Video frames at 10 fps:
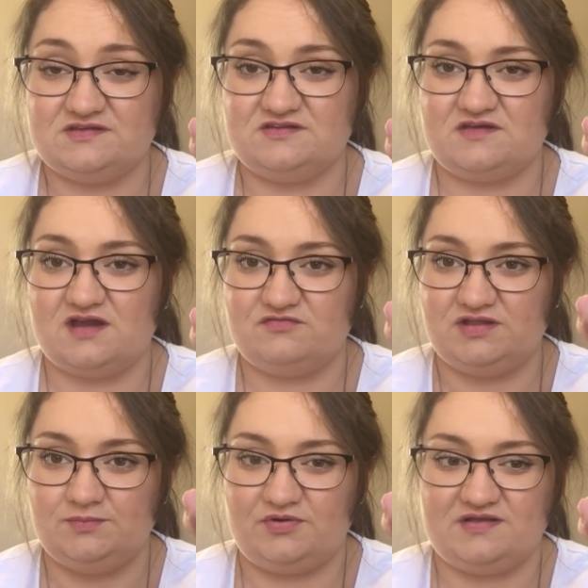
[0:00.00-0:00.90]
It just kind of
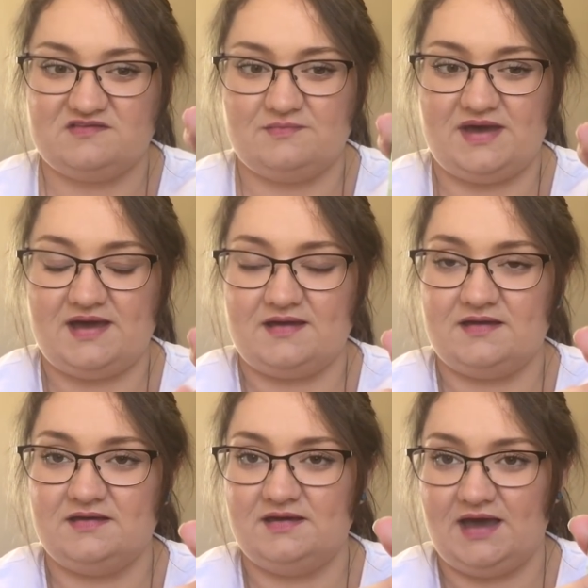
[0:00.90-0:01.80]
really brings it back.
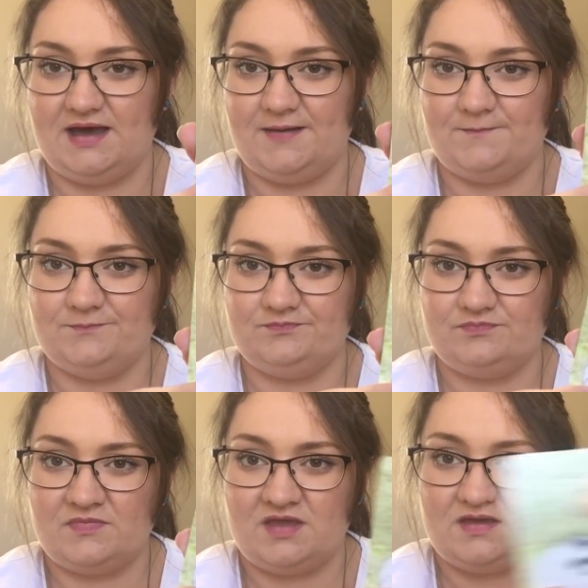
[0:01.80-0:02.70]

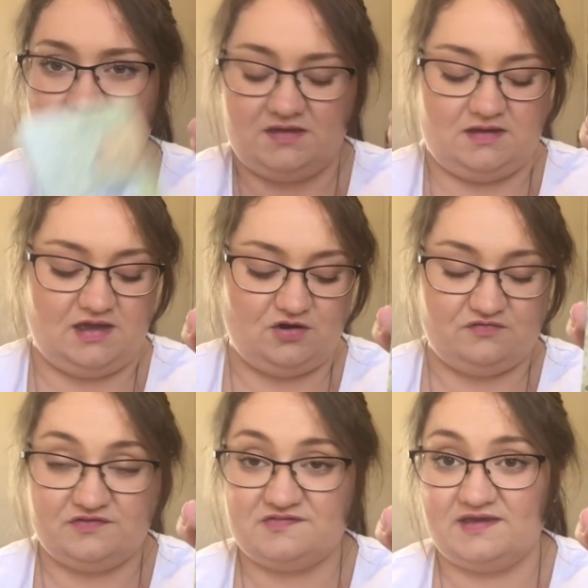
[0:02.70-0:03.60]
And
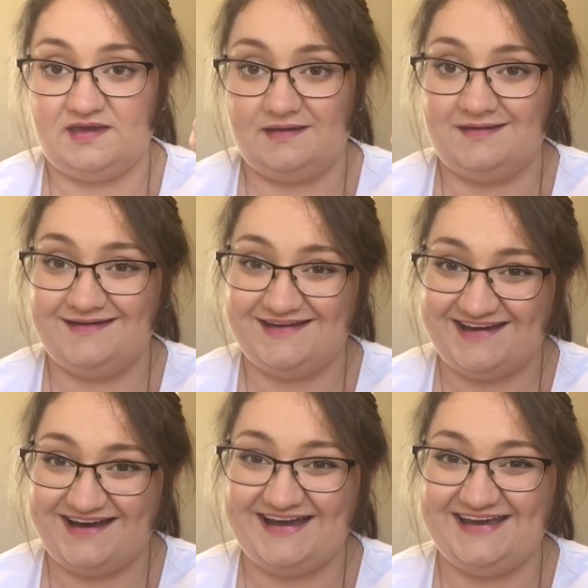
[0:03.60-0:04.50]
obviously
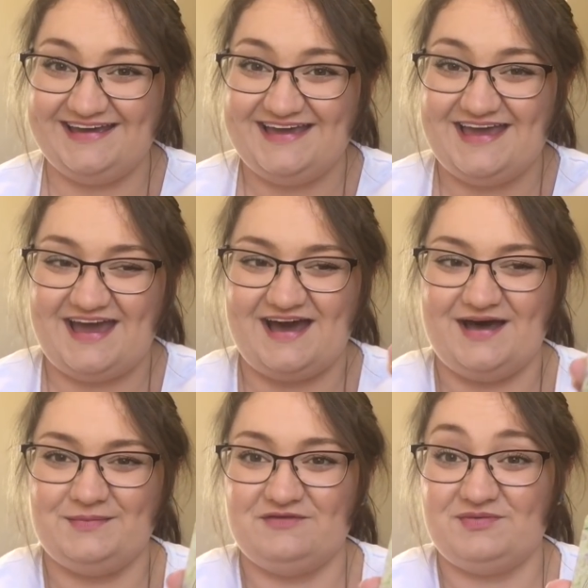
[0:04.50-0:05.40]
I
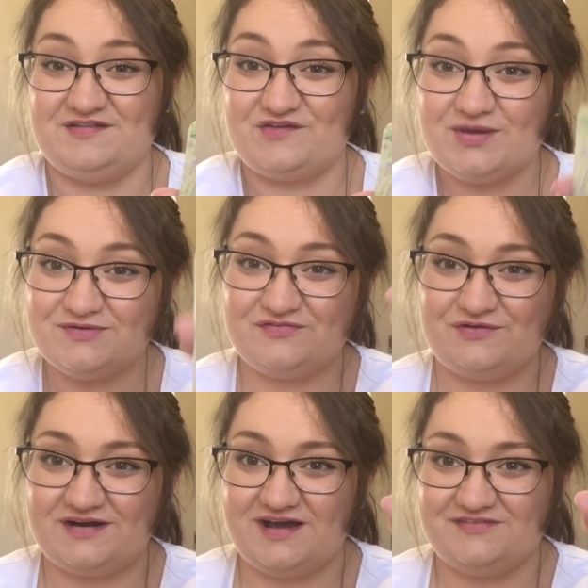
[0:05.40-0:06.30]
have been sober
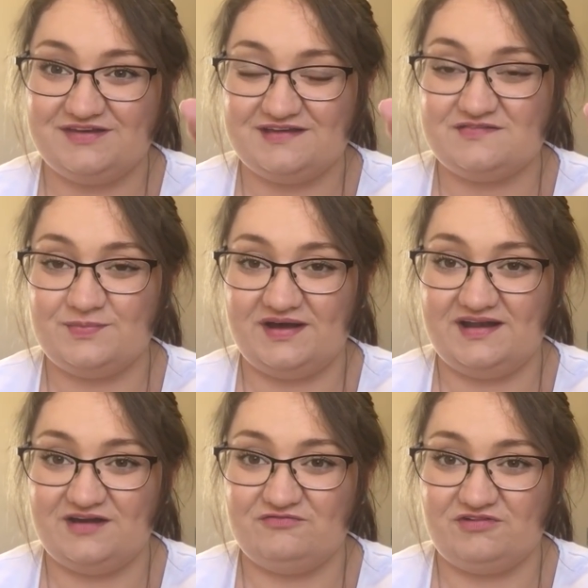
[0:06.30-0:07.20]
4.5 years,
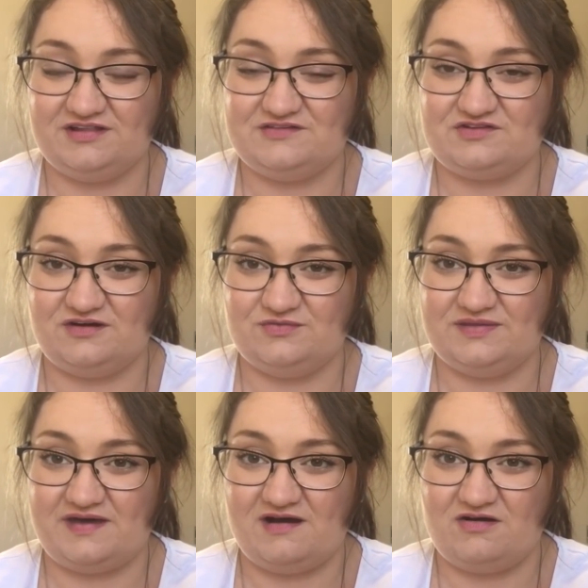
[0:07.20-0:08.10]
but have really struggled
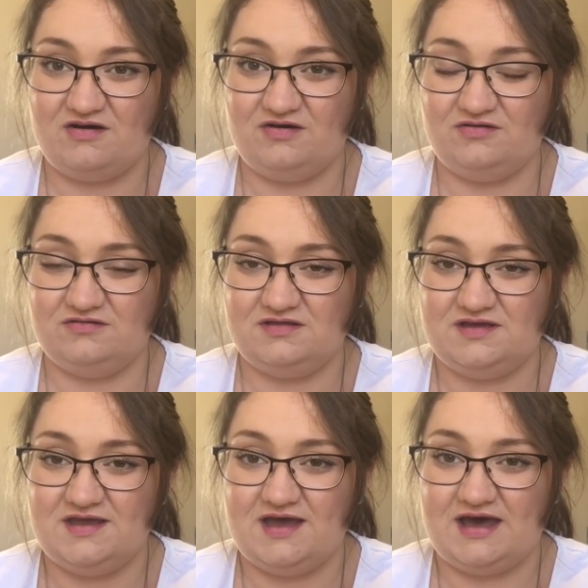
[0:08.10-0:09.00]
with alcohol
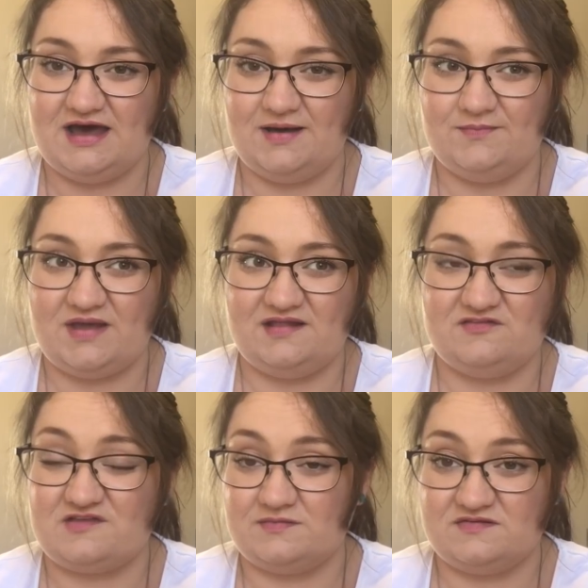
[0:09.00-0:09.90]

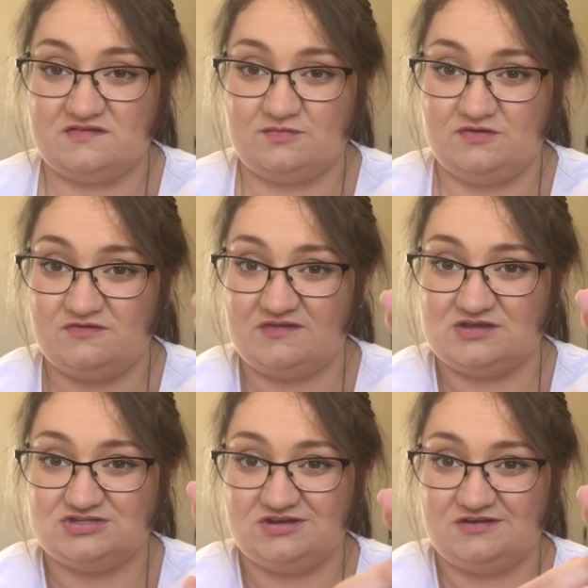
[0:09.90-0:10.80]
and substance abuse
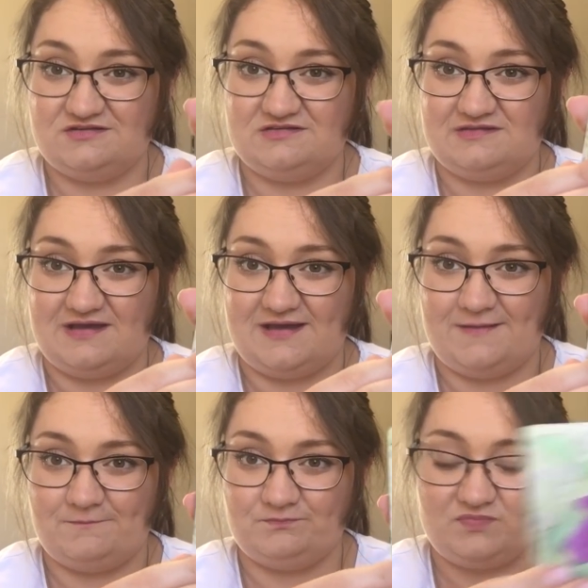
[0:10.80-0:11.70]
issues
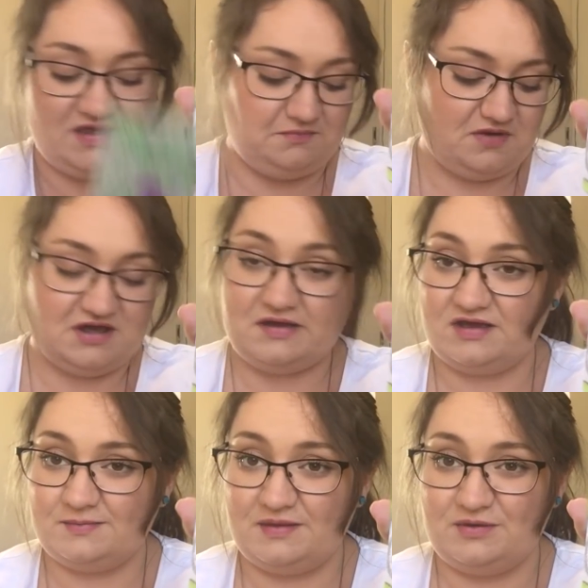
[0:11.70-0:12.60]
in
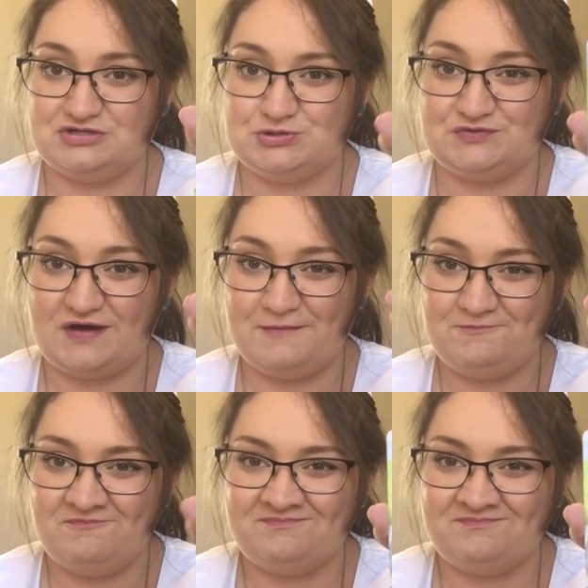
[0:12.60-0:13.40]
my short time.